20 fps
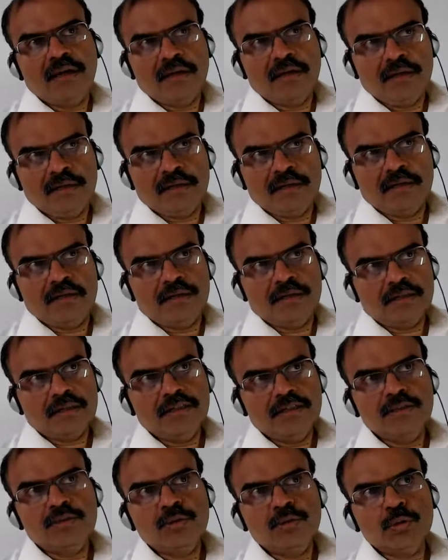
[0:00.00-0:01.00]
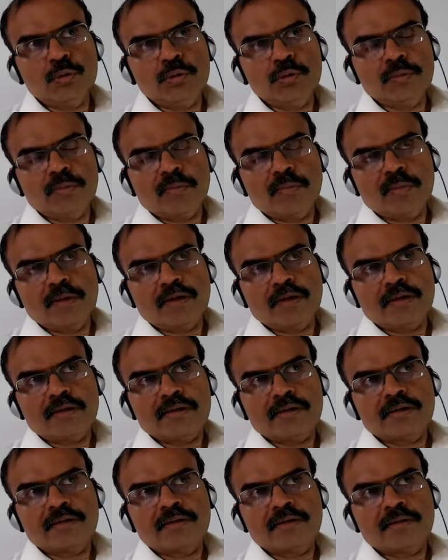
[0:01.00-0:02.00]
you,
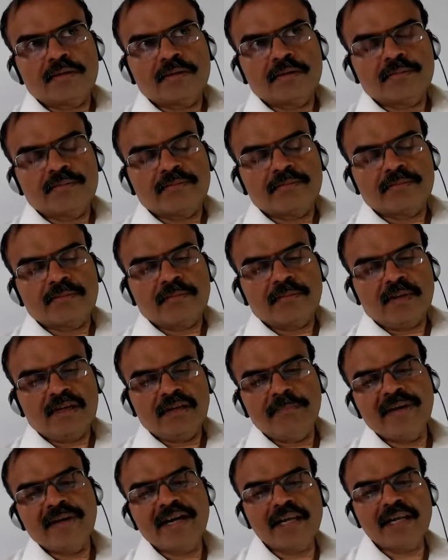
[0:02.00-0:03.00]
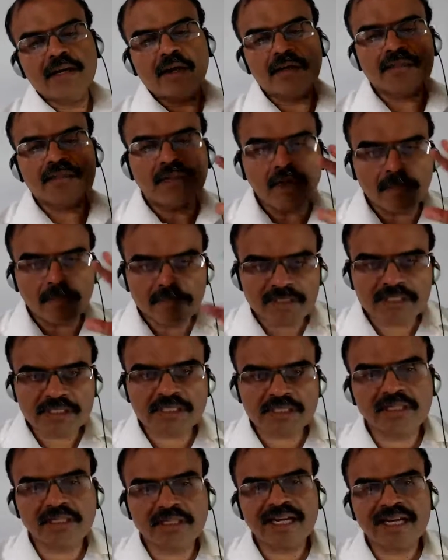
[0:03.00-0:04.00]
depending on the option that
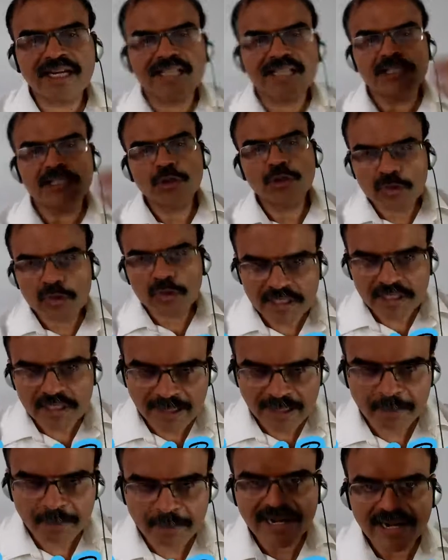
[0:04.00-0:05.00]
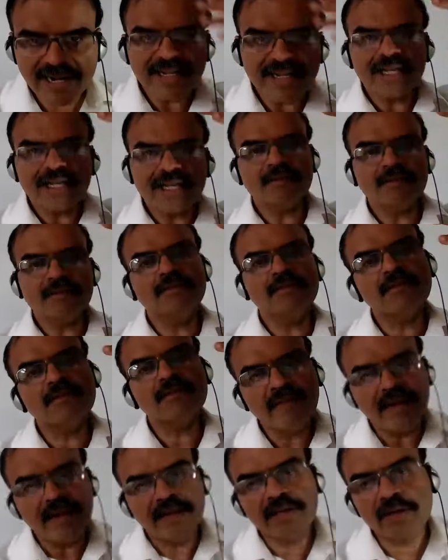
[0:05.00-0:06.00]
I showed, embedding the
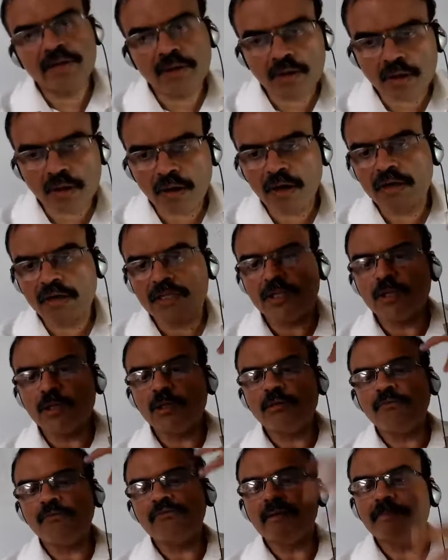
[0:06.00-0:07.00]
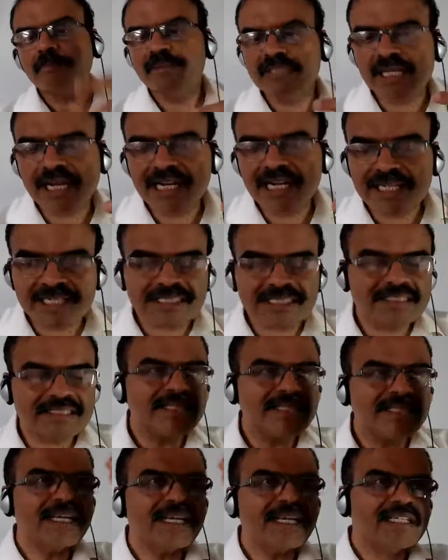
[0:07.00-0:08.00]
video on your website. That
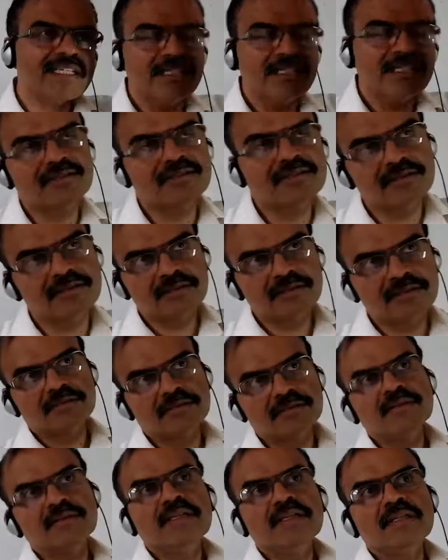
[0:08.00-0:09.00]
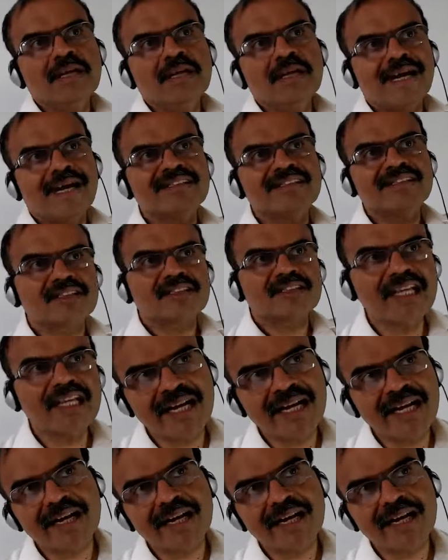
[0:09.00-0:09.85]
is, I think,